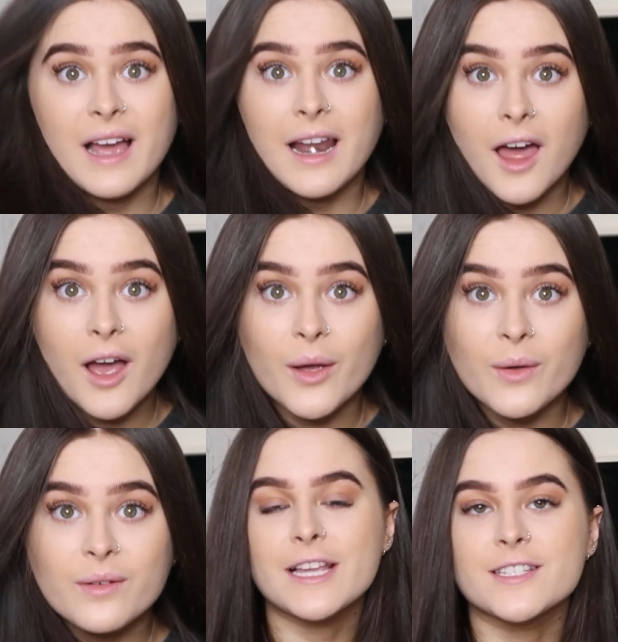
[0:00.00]

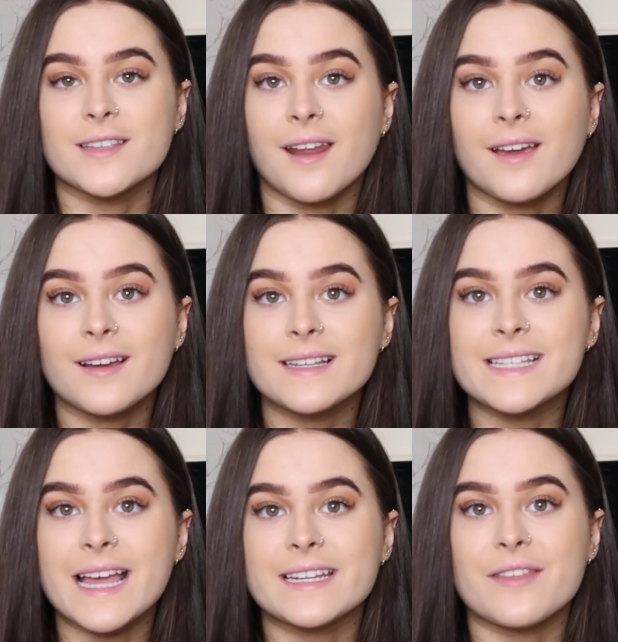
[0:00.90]
hello. So like I
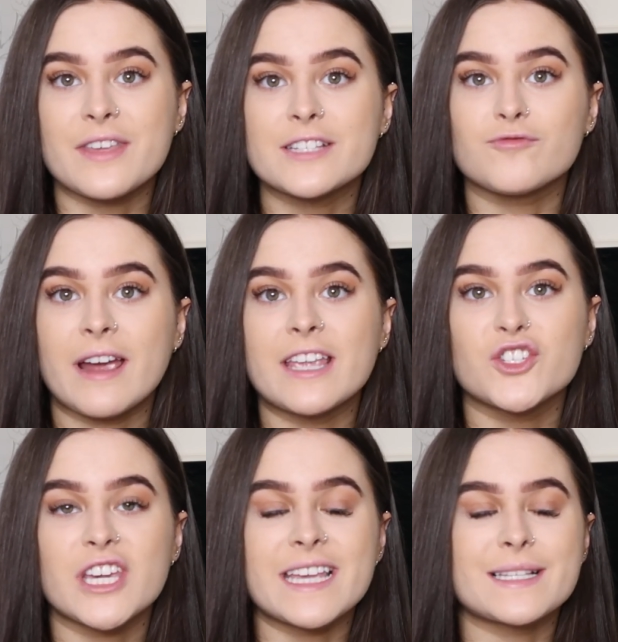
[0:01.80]
said, this
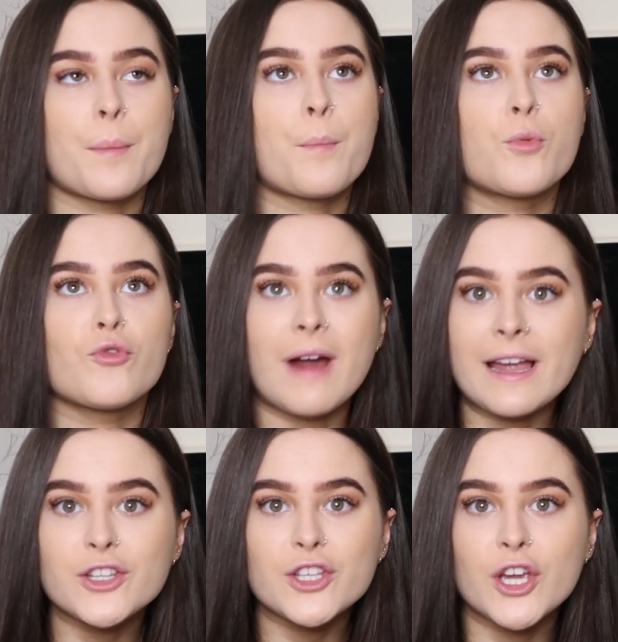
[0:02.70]
range is
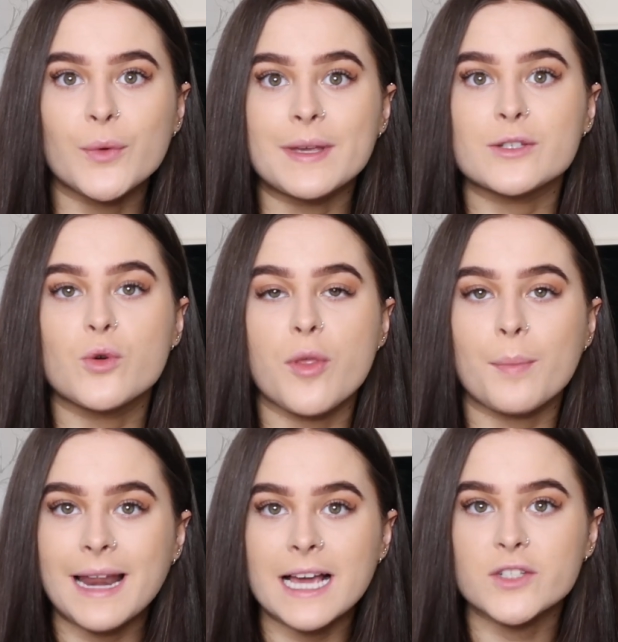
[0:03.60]
brand new. It's called the
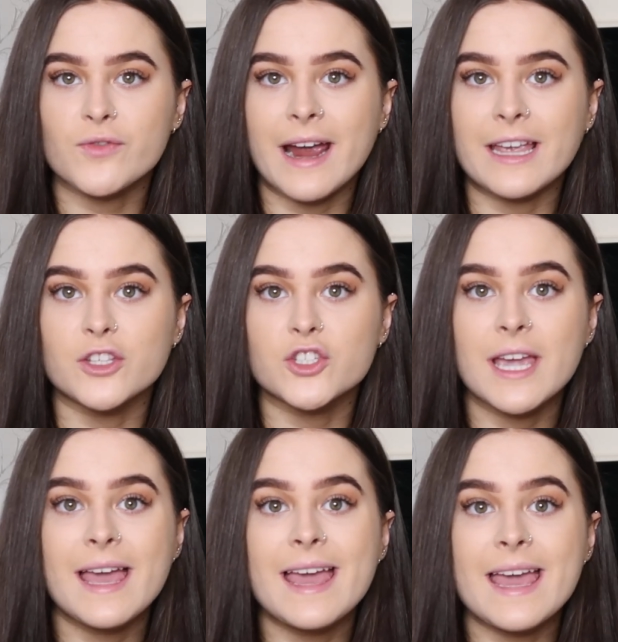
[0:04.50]
Plex
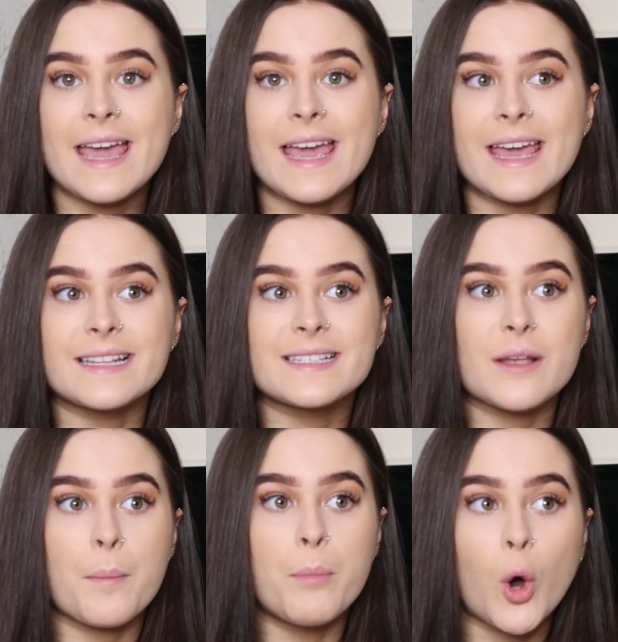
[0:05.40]
range.
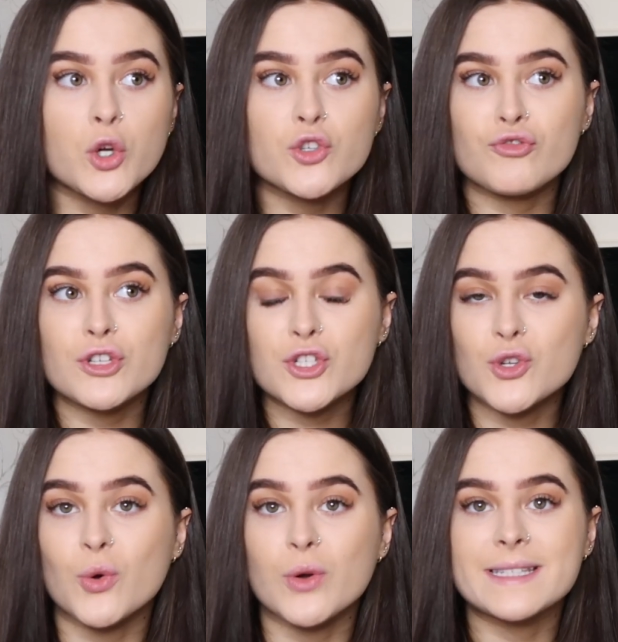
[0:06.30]
It's Bond
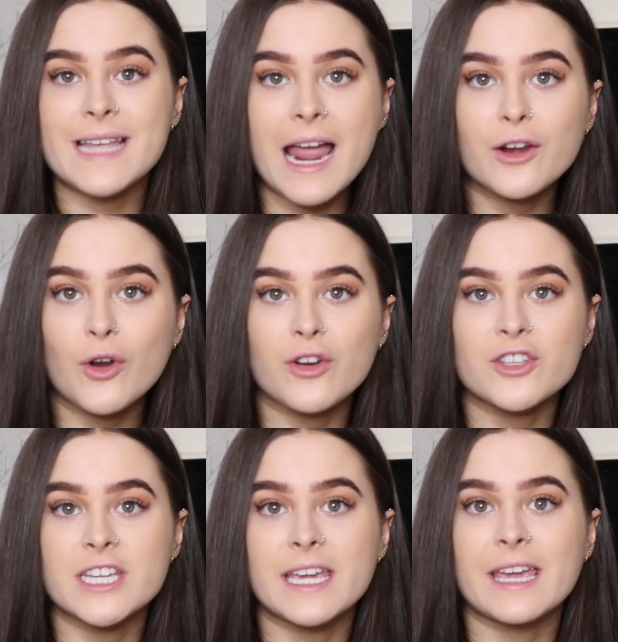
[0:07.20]
Restore
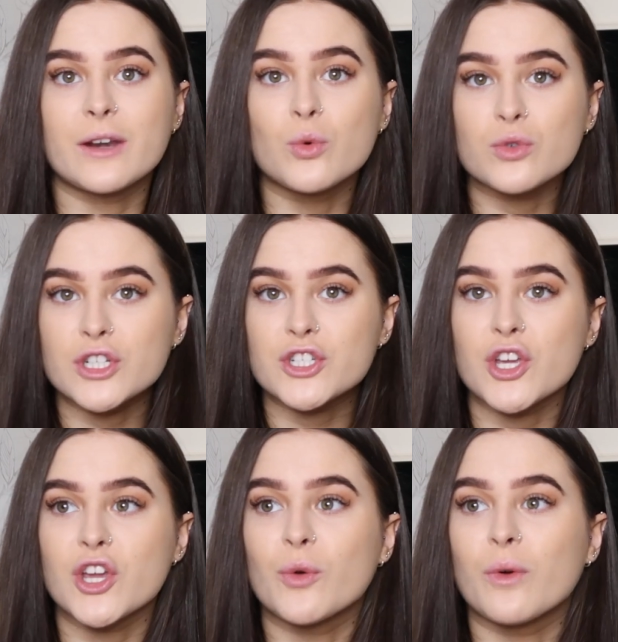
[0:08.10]
technology in order
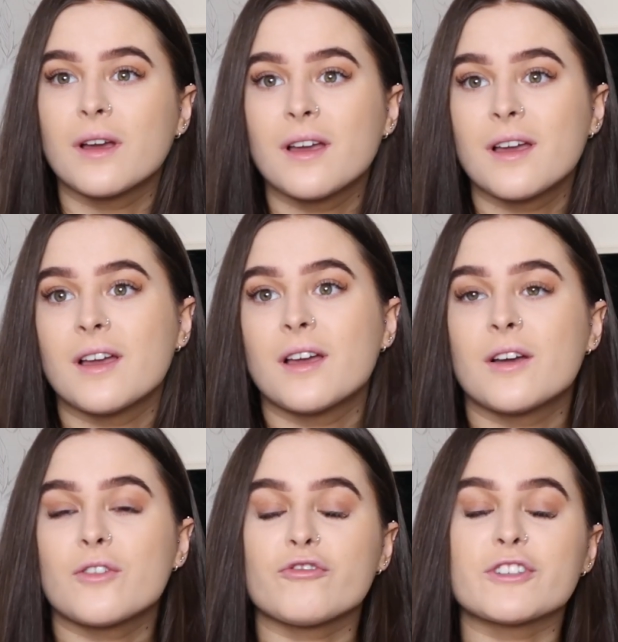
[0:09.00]
to
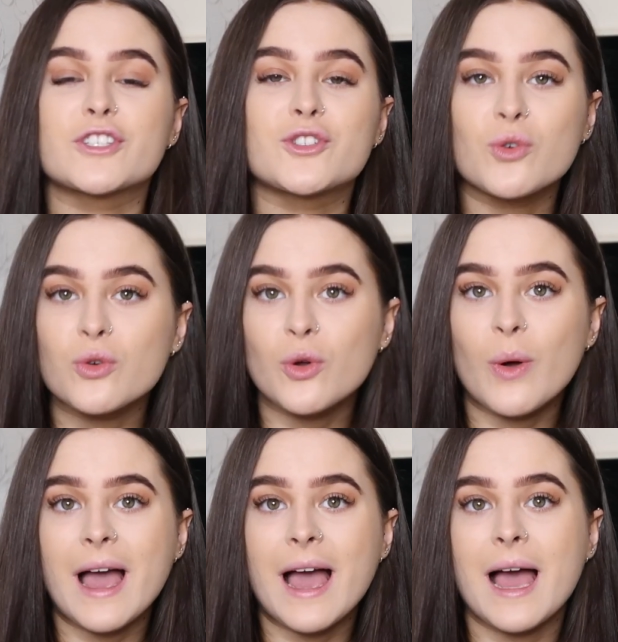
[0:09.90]
restore
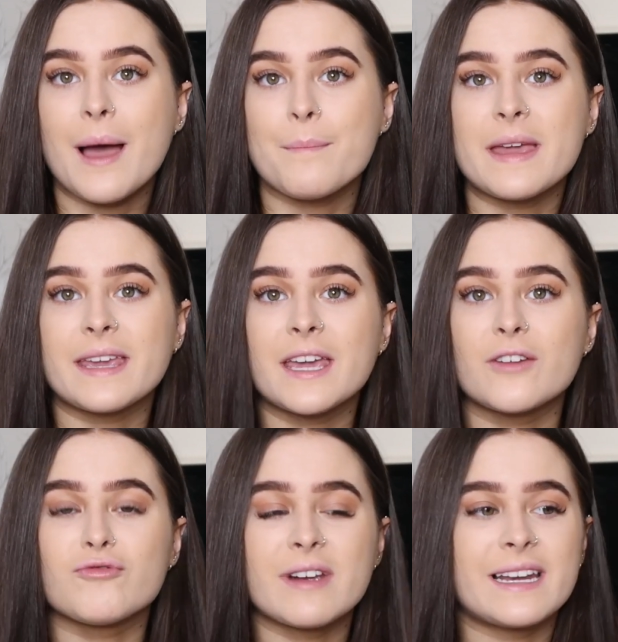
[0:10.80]
your hair, make
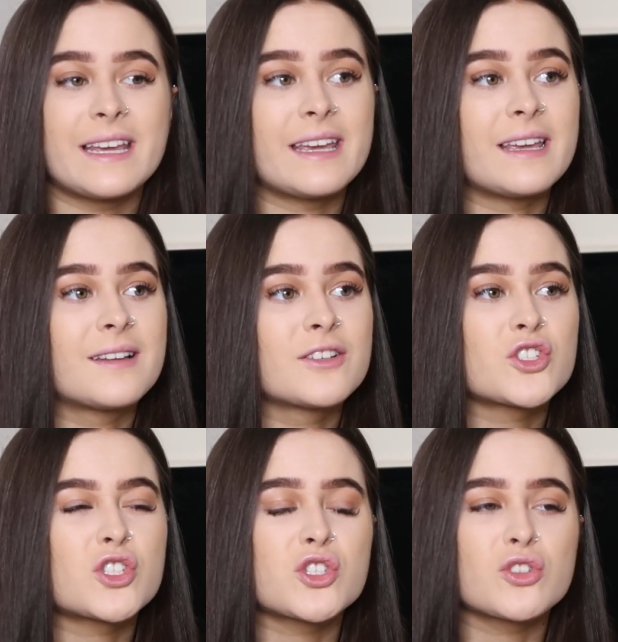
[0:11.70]
it really
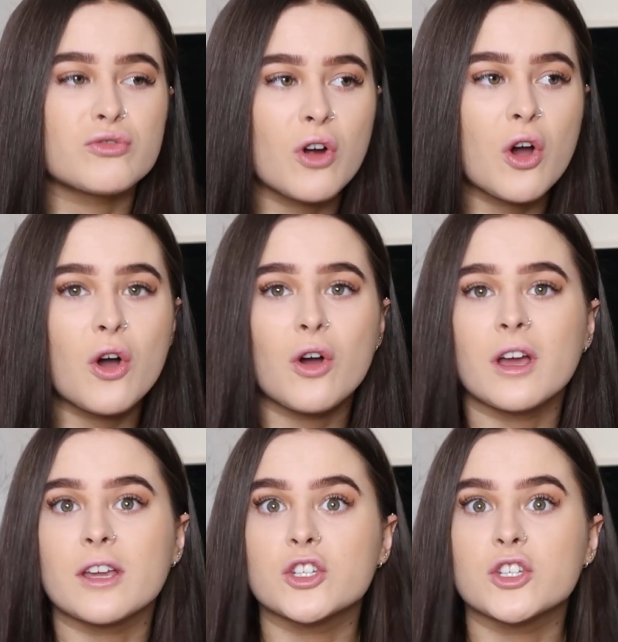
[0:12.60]
strong,